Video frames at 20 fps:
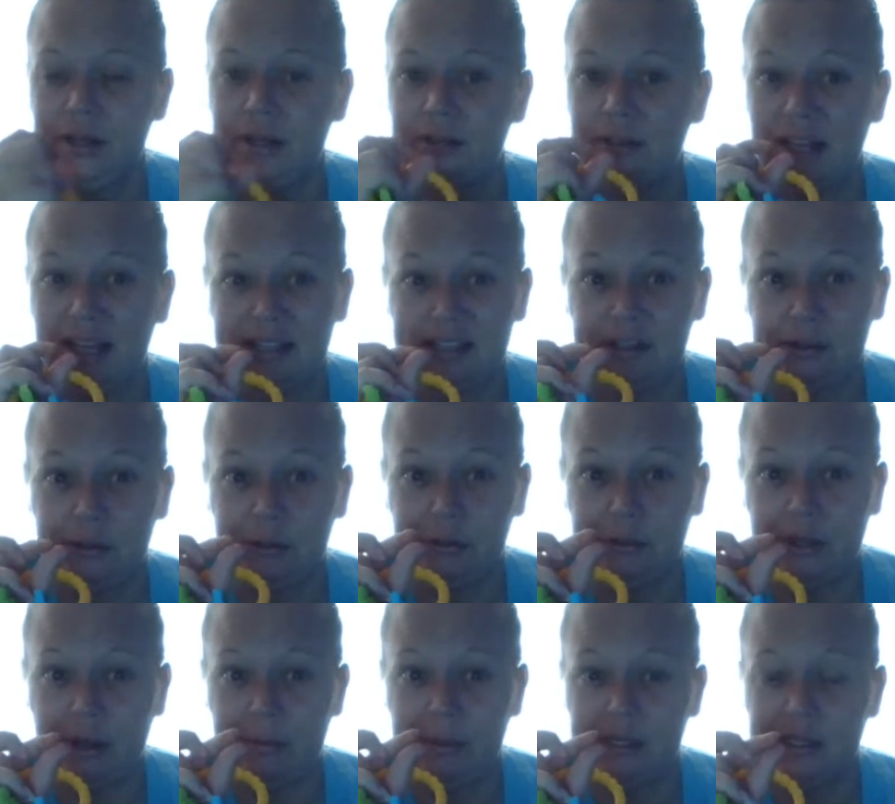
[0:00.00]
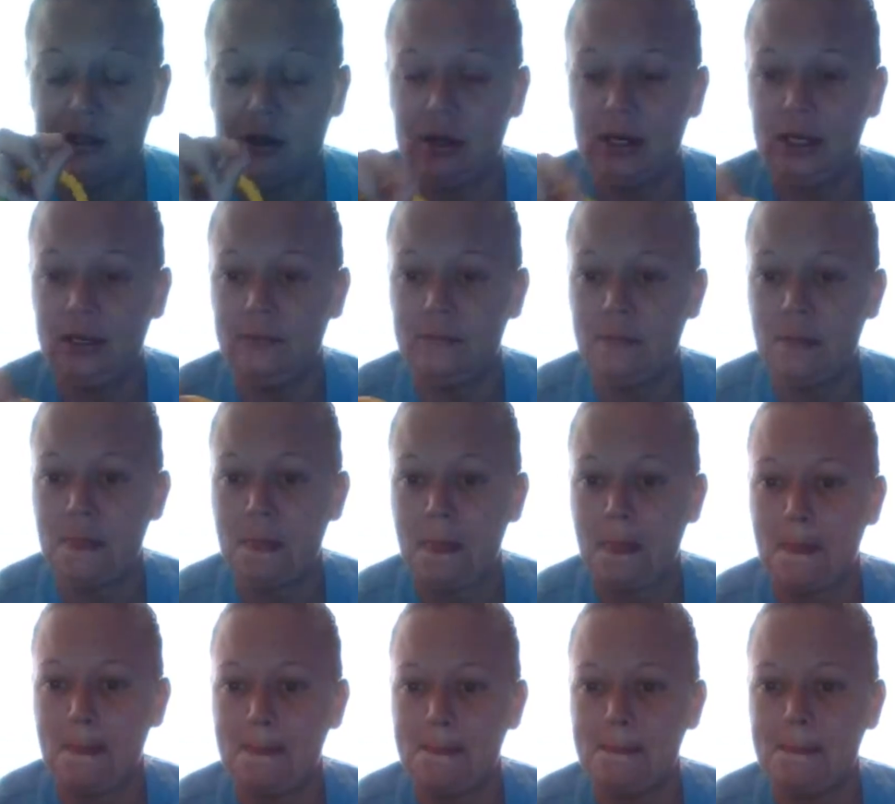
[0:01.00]
that has the little nubbies on it.
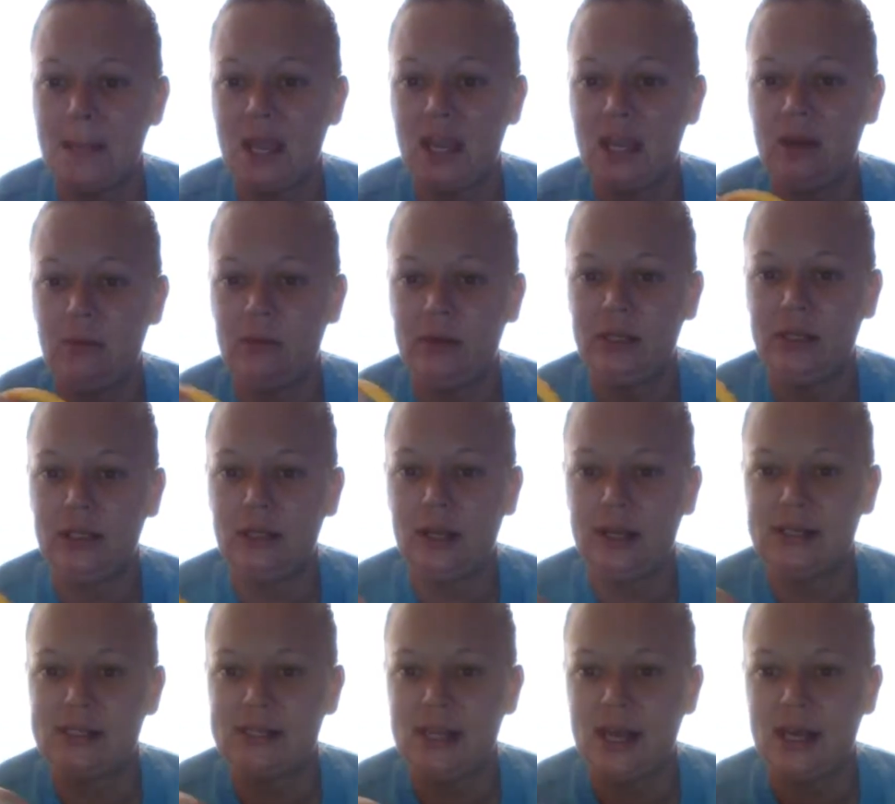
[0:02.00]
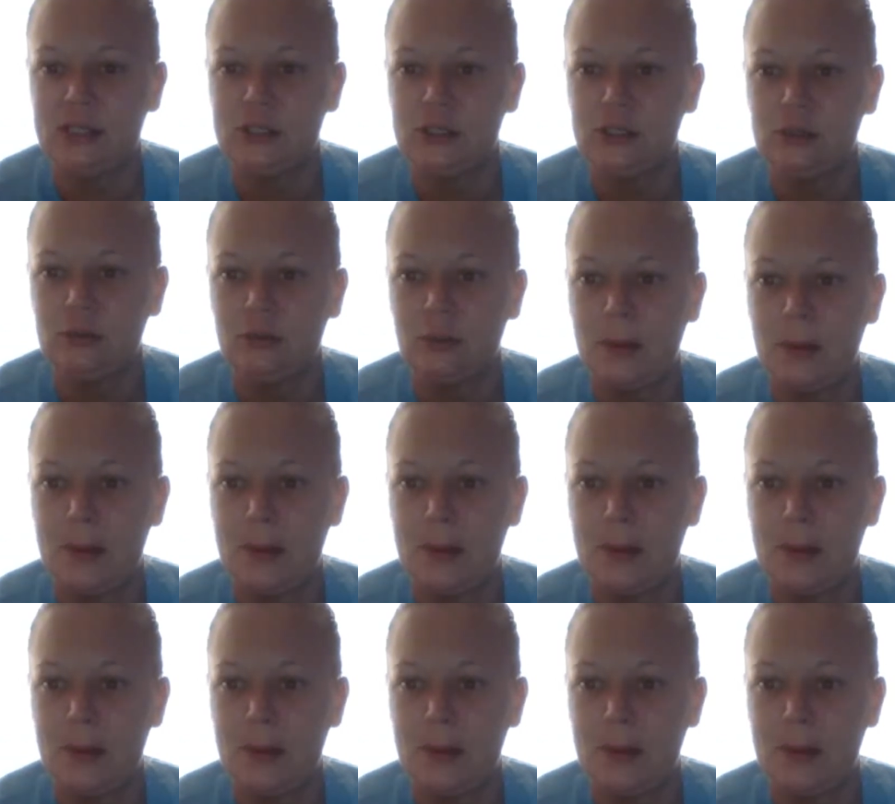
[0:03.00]
He really likes that too.